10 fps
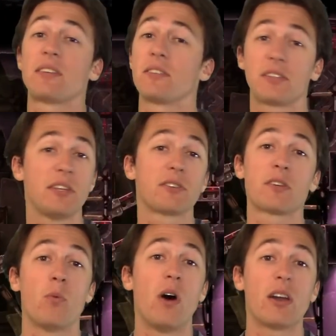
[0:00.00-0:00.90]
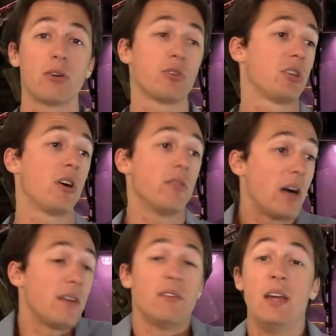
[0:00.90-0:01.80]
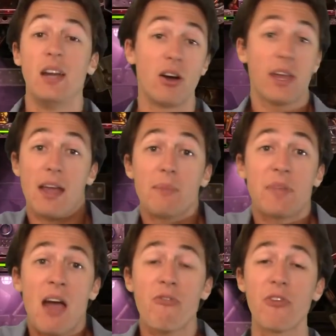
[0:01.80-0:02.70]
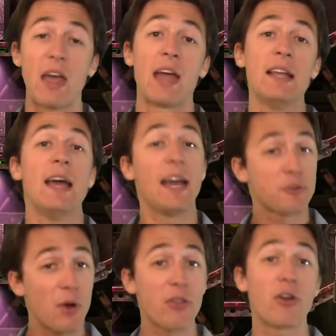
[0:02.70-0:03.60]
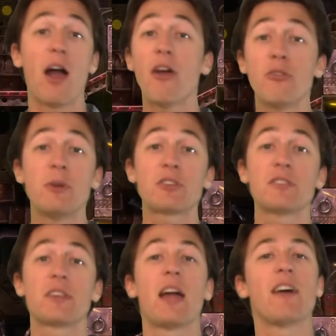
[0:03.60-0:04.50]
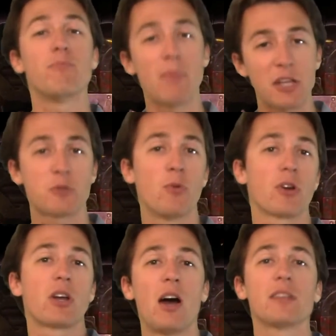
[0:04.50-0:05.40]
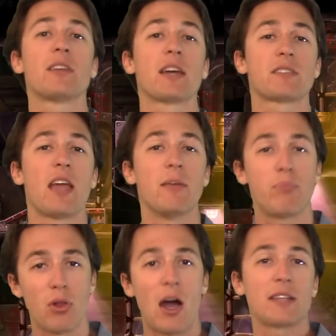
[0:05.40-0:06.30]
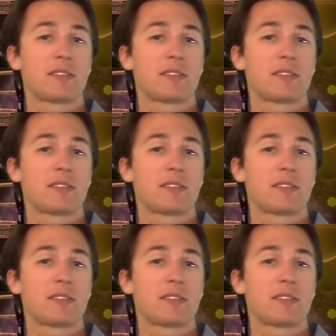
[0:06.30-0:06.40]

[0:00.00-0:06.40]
and steal some water, which you go, well, okay, I'm down for that. As well, there are other missions that have much more context and plot